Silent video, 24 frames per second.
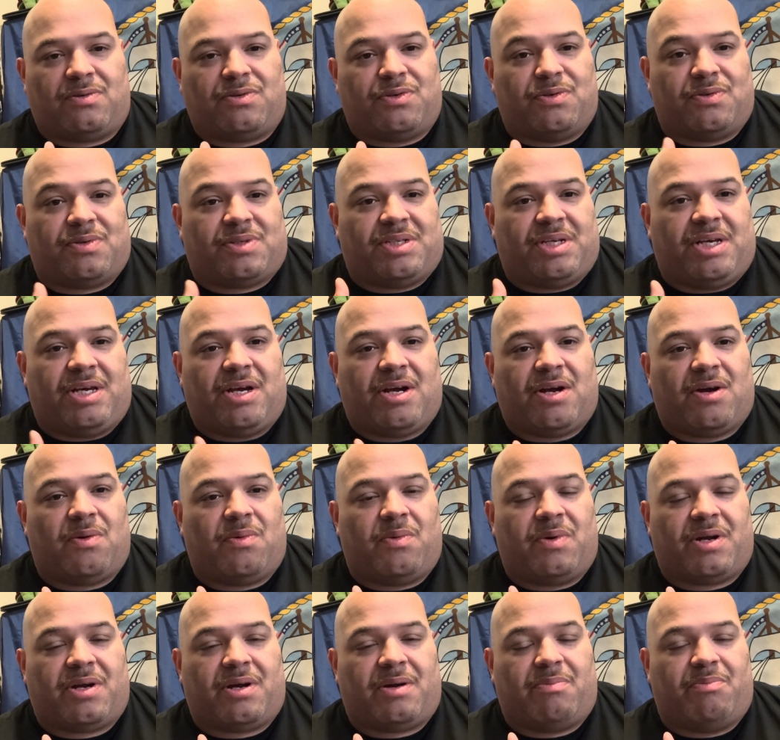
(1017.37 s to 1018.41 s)
You'll see her
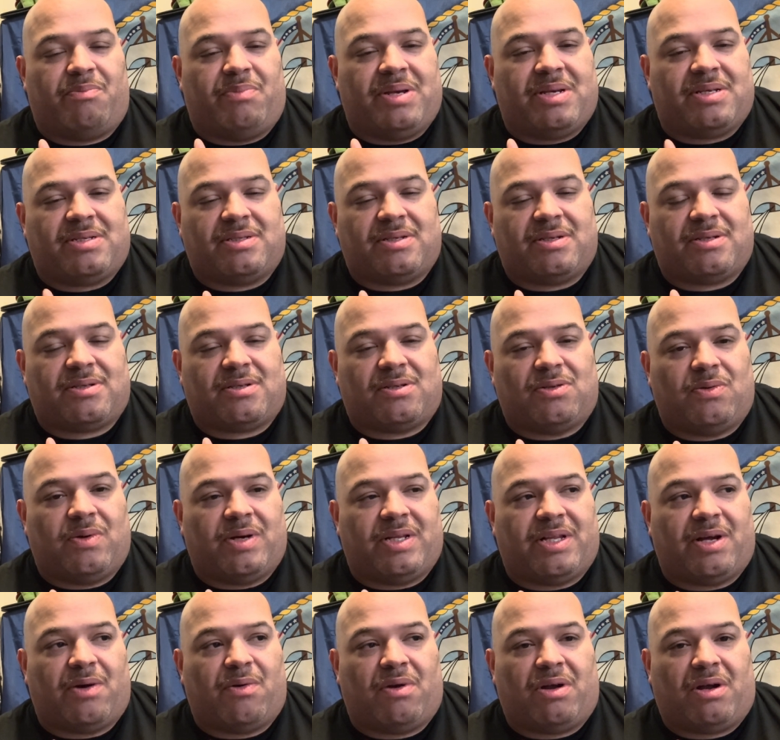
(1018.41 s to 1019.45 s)
with a business suit,
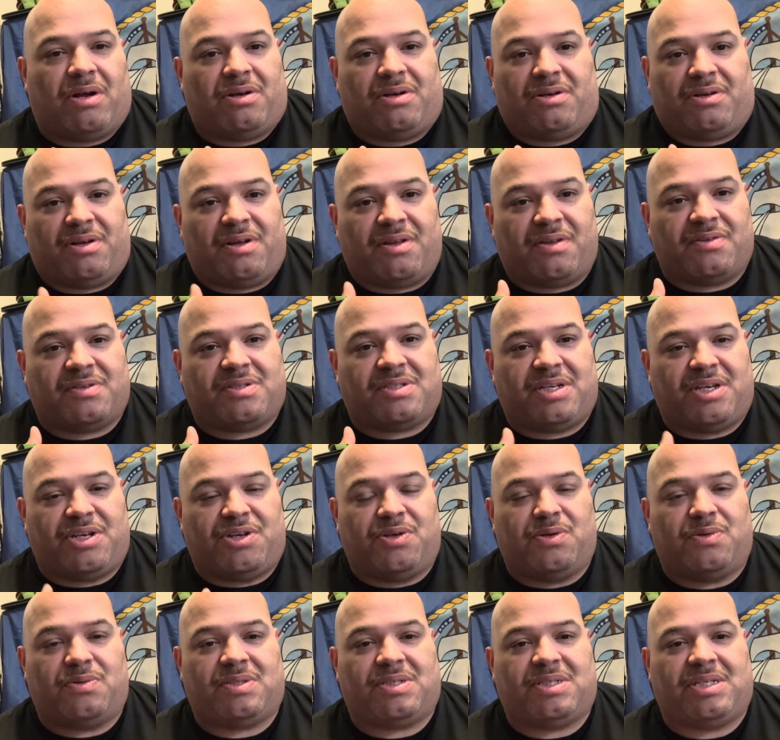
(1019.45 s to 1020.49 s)
and then on another scene
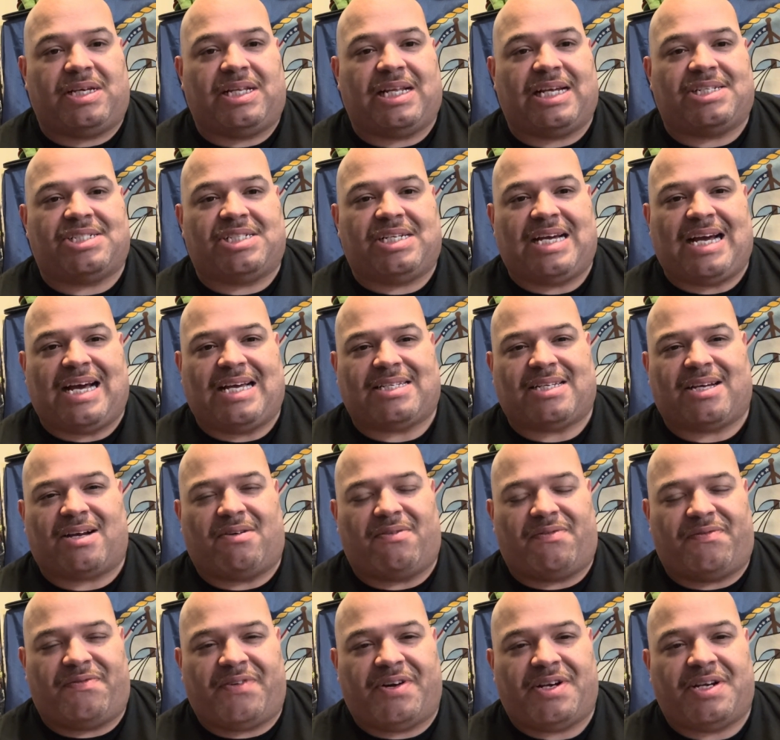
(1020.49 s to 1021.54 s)
you'll see that she has like a
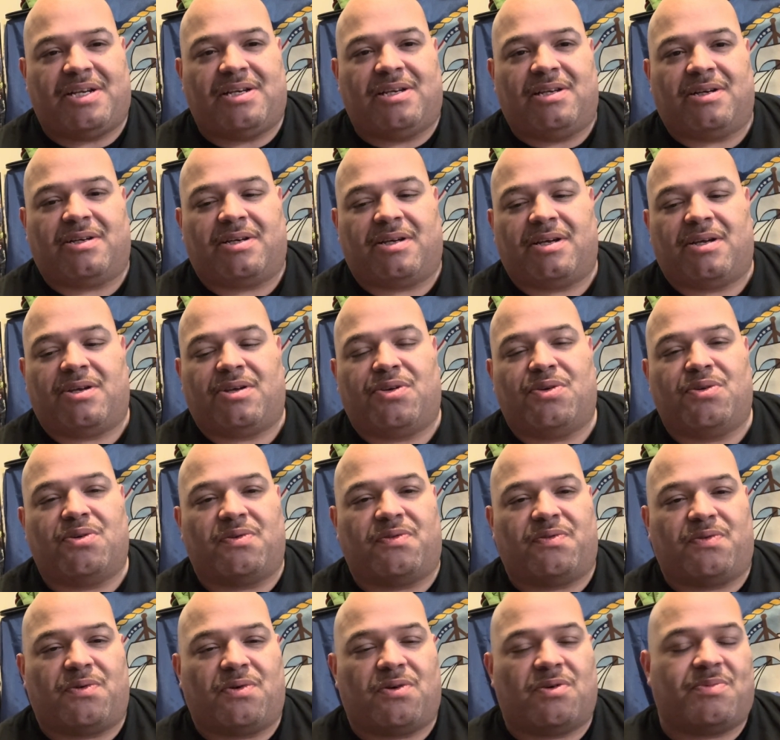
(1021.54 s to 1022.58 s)
funny looking
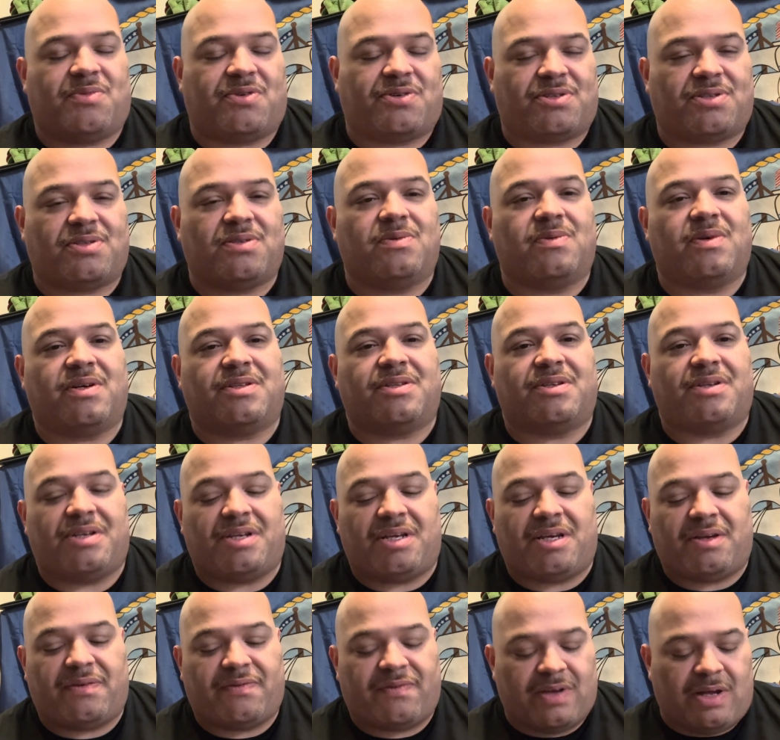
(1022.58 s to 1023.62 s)
uniform or suit
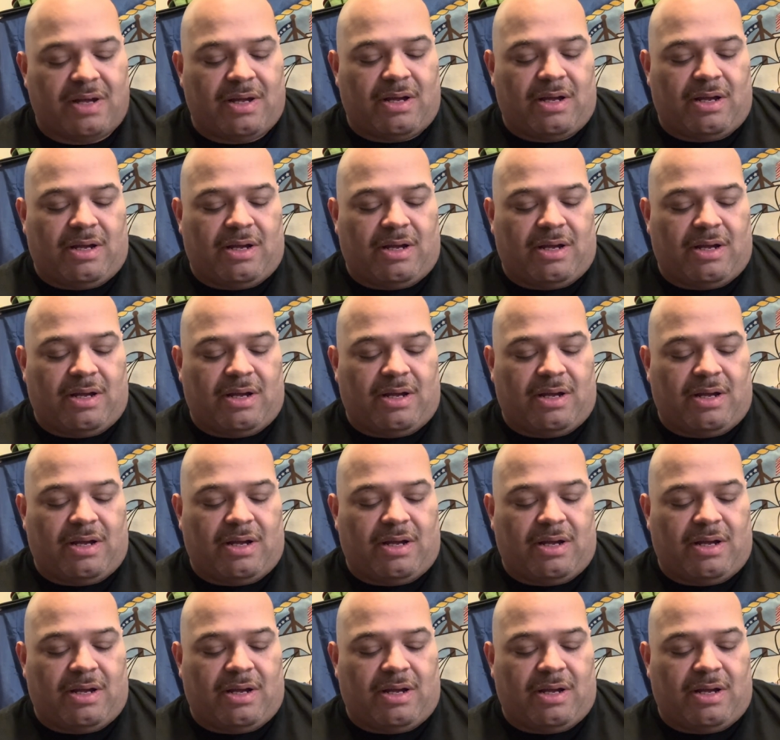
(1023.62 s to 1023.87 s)
underneath.